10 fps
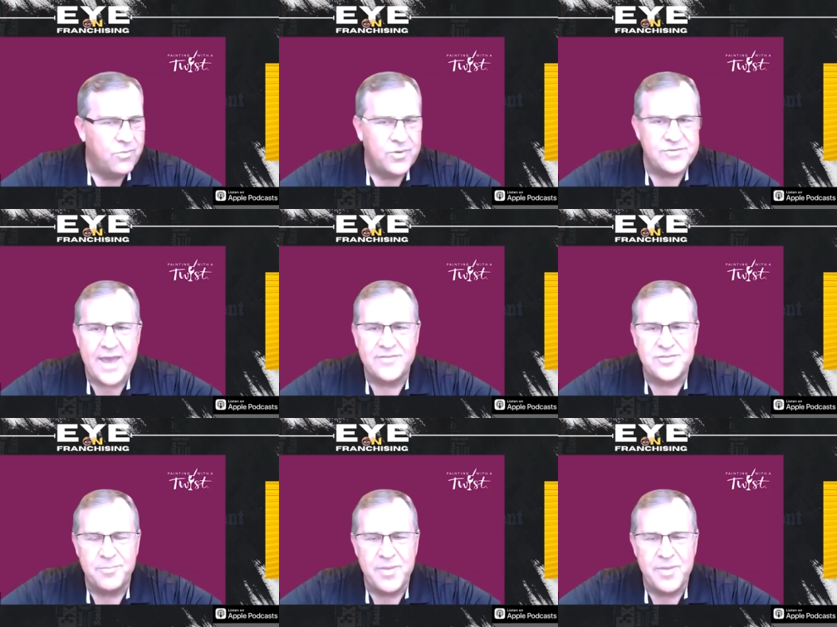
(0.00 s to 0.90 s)
was
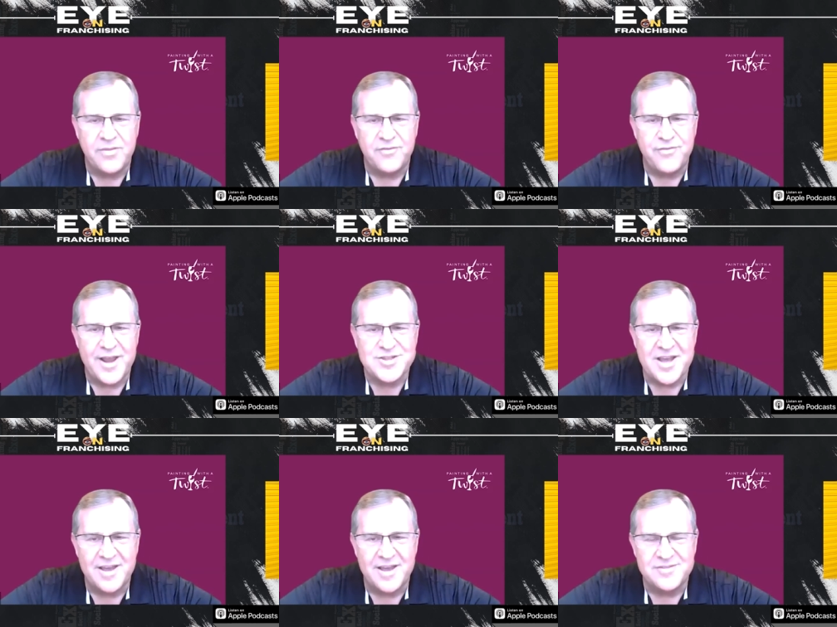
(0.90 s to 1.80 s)
asked to be on the
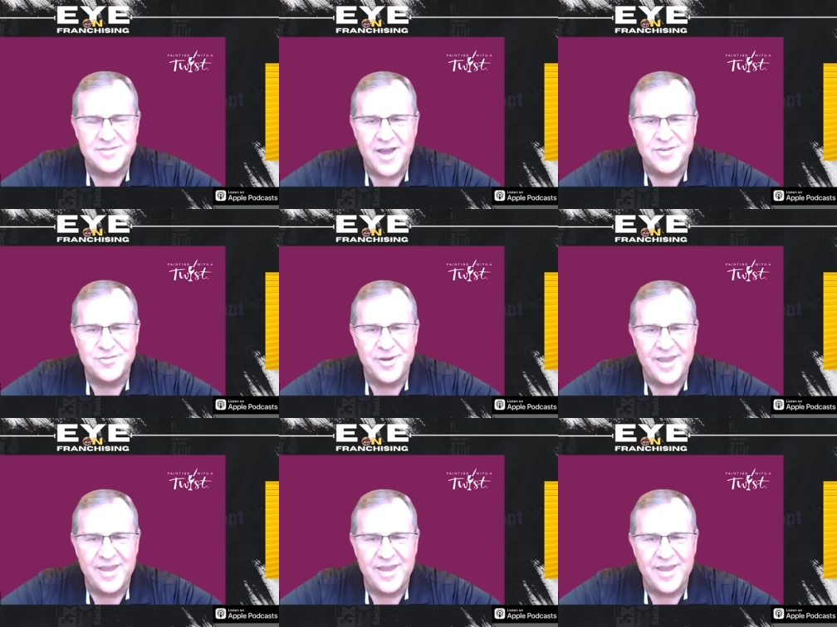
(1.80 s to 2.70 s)
Franchise Advisory
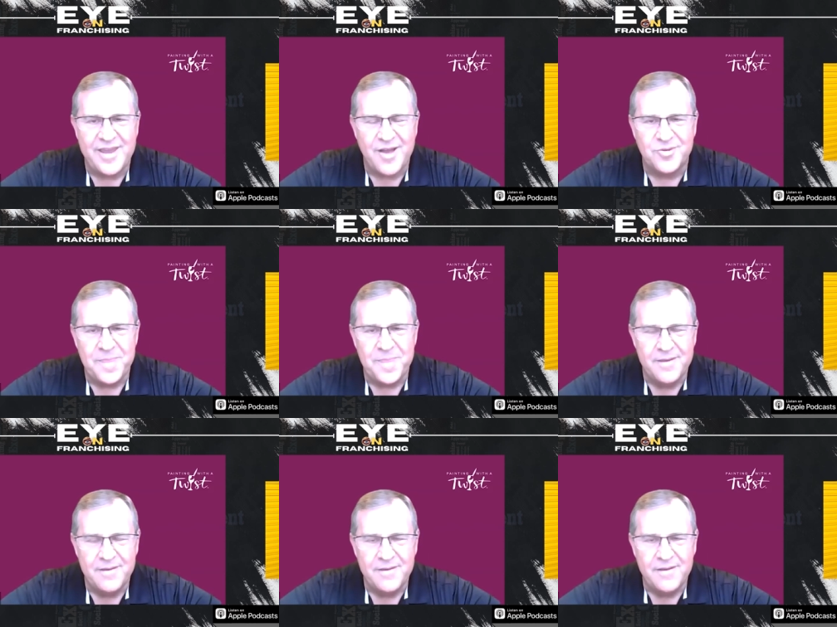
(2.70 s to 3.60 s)
Council.
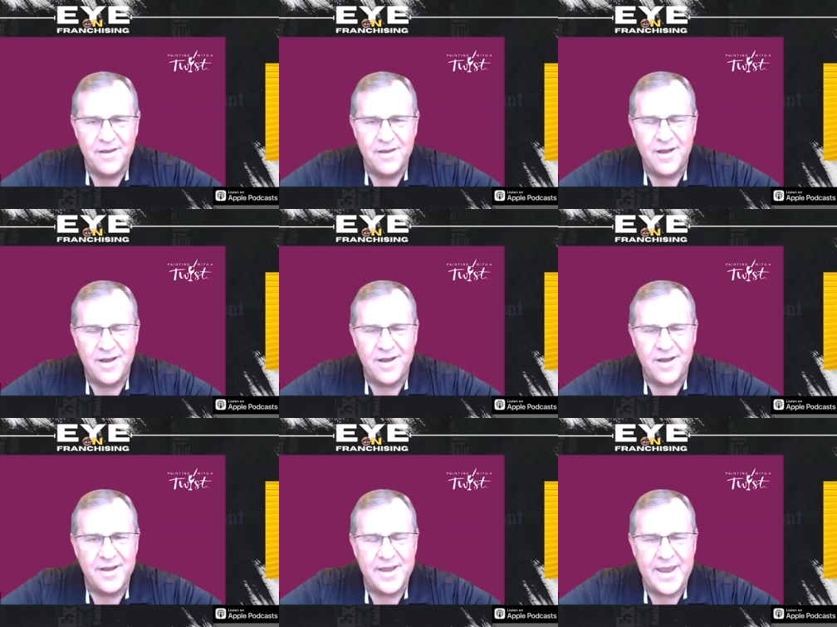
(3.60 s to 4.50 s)

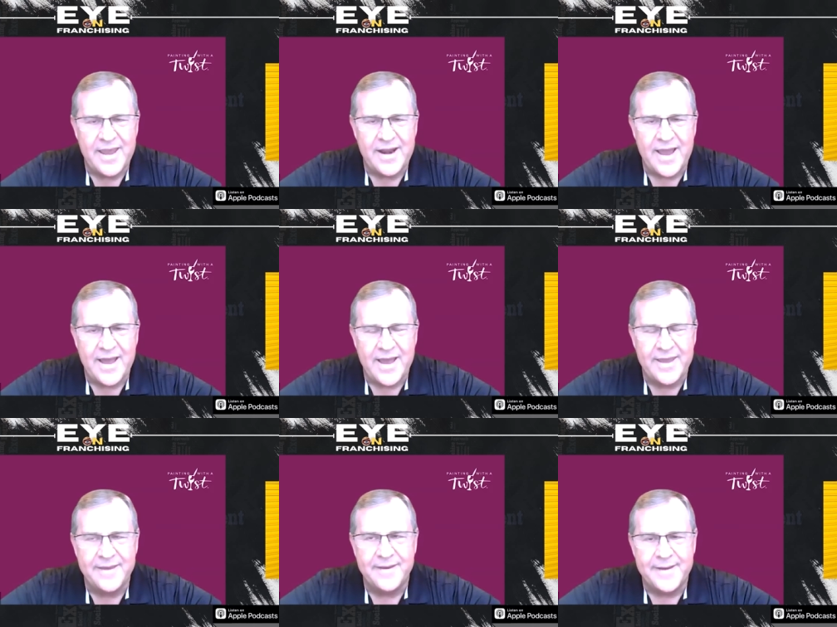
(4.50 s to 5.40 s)
Uh, and
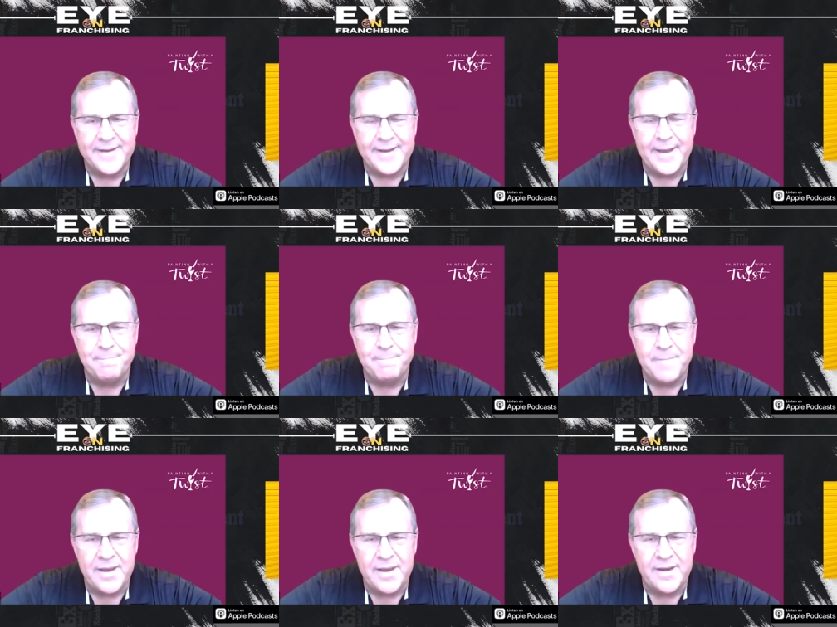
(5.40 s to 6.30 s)
I uh,
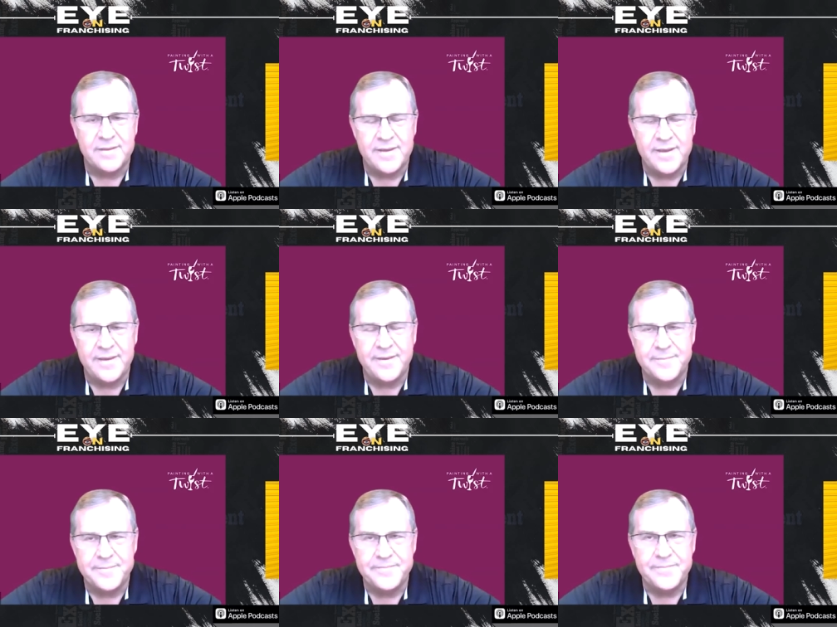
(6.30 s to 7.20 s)

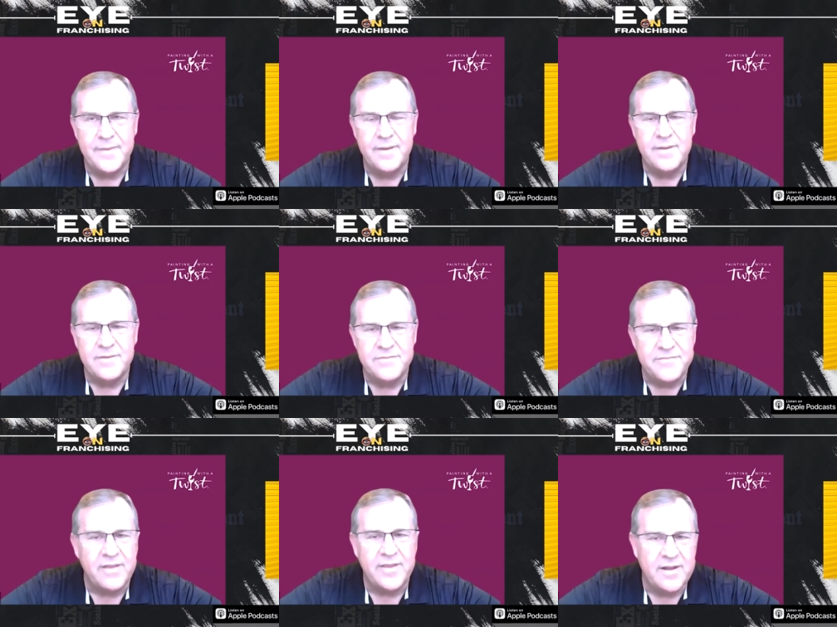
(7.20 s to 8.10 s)
immediately
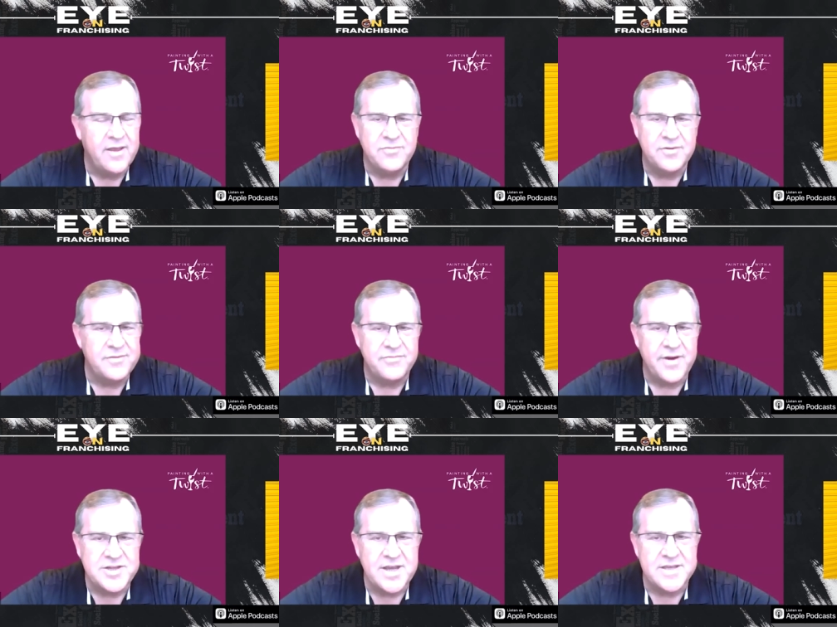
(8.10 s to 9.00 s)
fell in love with the
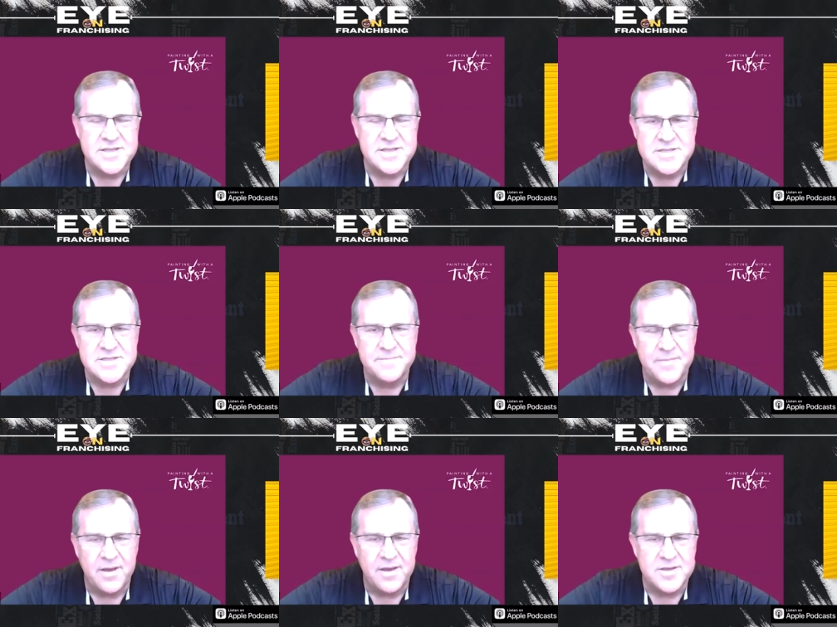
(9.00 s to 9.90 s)
franchisees.
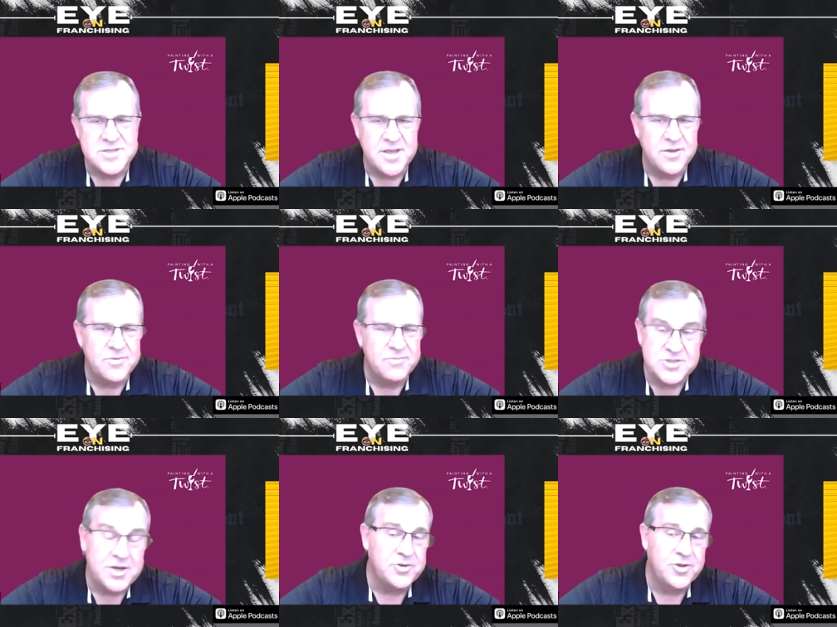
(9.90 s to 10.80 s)
Uh, so
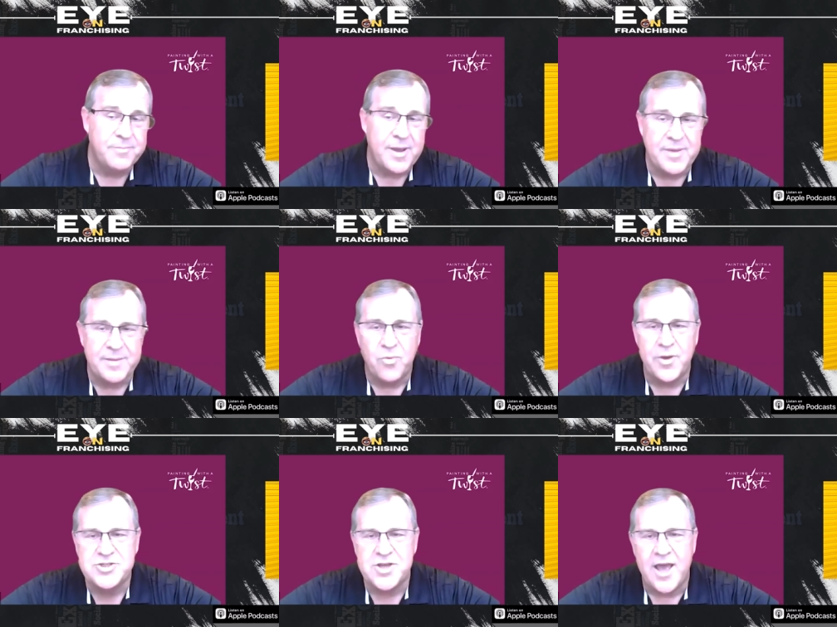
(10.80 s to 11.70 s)
still doing my big
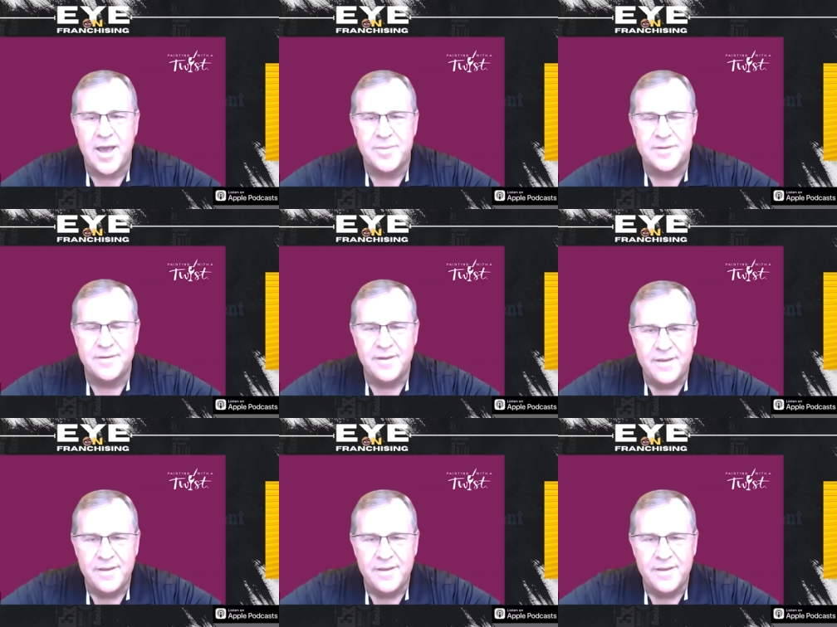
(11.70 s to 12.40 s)
boy job and